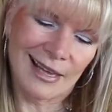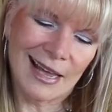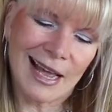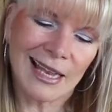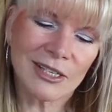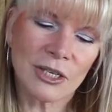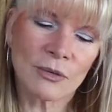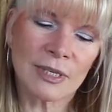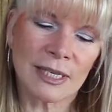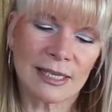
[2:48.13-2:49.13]
I like to
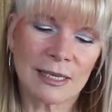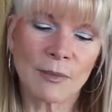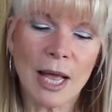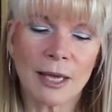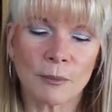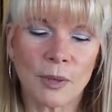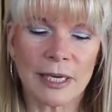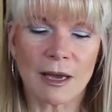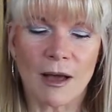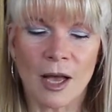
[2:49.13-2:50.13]
use some kind of
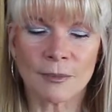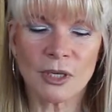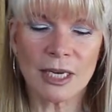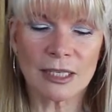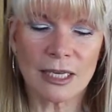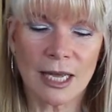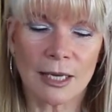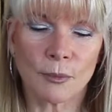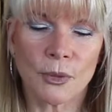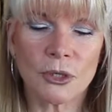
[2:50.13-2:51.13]
blunt object to
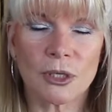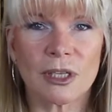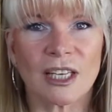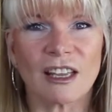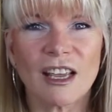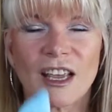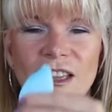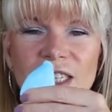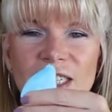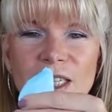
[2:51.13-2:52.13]
kind of push the
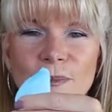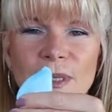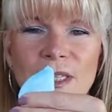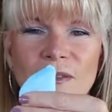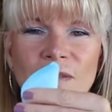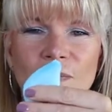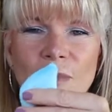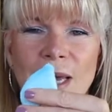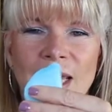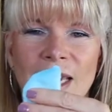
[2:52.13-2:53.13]
tips of
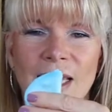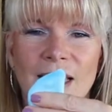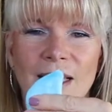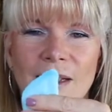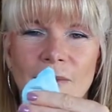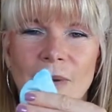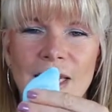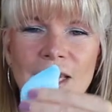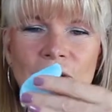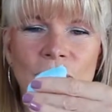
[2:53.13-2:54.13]
my
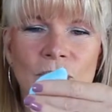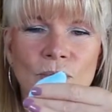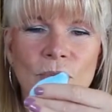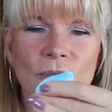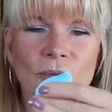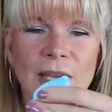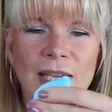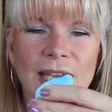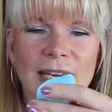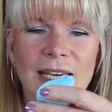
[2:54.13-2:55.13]
ears through so I
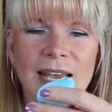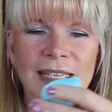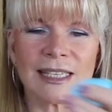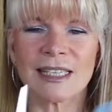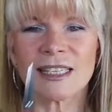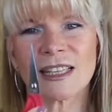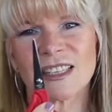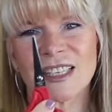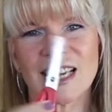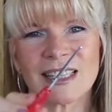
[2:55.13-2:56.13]
can get a nice easy. In
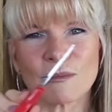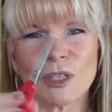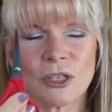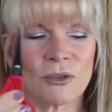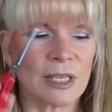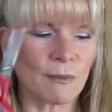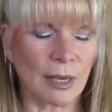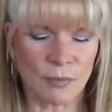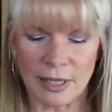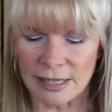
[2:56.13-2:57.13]
this case, I'm just using
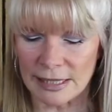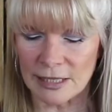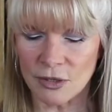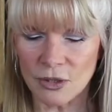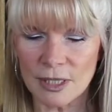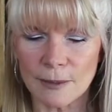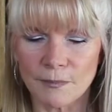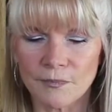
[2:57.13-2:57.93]
my blunt scissors.